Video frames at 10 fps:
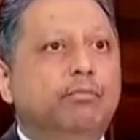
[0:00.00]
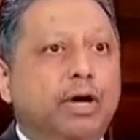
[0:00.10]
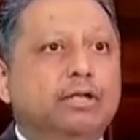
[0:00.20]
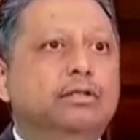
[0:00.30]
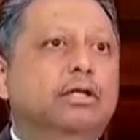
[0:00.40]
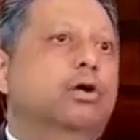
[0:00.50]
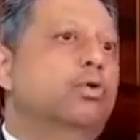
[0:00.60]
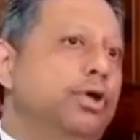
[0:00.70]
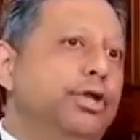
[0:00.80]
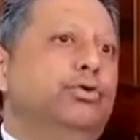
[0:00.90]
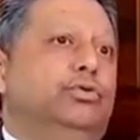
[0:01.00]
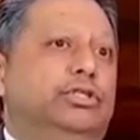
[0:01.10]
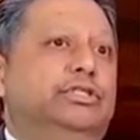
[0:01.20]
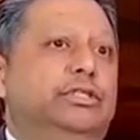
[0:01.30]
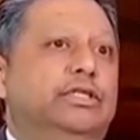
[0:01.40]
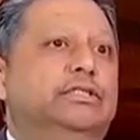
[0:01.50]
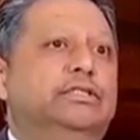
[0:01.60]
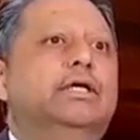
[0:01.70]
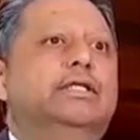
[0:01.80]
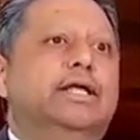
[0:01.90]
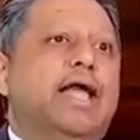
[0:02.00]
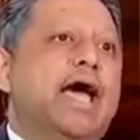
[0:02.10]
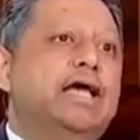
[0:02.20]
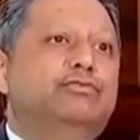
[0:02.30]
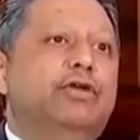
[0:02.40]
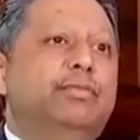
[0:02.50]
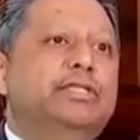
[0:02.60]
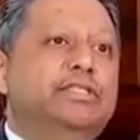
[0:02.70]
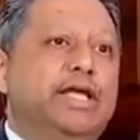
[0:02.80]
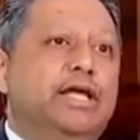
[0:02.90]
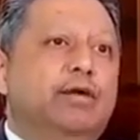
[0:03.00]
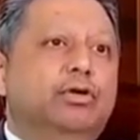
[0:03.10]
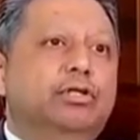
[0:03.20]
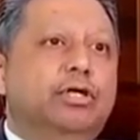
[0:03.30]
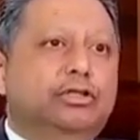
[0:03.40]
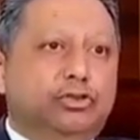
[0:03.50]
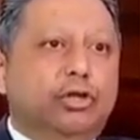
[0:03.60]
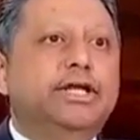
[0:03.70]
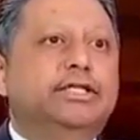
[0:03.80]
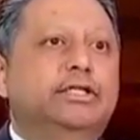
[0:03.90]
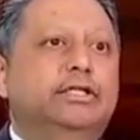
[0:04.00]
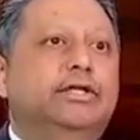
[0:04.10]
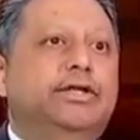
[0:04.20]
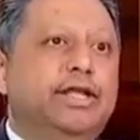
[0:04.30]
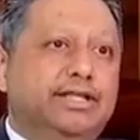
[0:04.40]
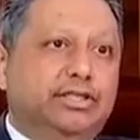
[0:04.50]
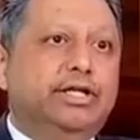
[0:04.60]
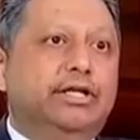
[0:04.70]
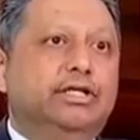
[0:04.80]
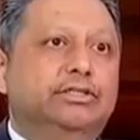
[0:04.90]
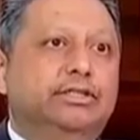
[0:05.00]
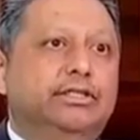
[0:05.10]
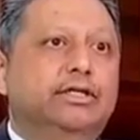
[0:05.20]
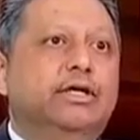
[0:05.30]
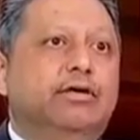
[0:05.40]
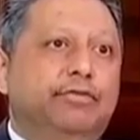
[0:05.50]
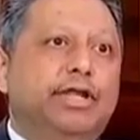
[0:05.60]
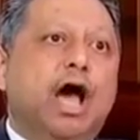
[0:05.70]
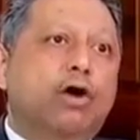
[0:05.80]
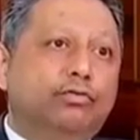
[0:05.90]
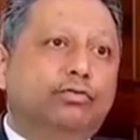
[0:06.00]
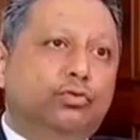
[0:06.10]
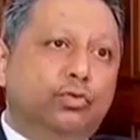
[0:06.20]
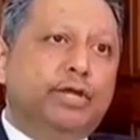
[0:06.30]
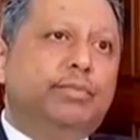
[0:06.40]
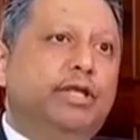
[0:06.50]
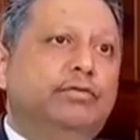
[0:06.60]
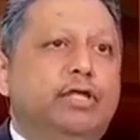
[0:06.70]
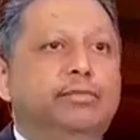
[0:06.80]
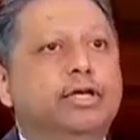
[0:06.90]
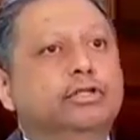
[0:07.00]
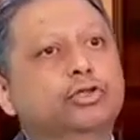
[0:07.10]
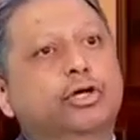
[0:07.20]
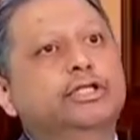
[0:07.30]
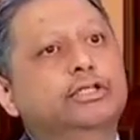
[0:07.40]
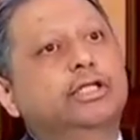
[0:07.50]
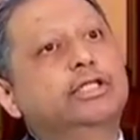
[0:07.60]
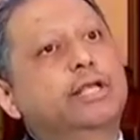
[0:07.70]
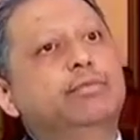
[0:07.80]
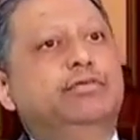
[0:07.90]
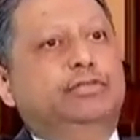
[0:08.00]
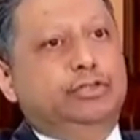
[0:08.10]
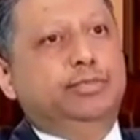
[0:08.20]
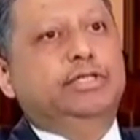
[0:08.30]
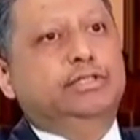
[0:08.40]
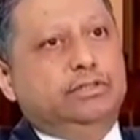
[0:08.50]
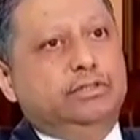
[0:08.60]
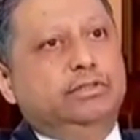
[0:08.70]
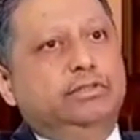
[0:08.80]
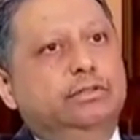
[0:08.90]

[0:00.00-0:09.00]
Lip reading: But the good news is this, that as we have been saying about the consolidation in the real estate industry, we now truly believe there will be consolidation in the NBFC space.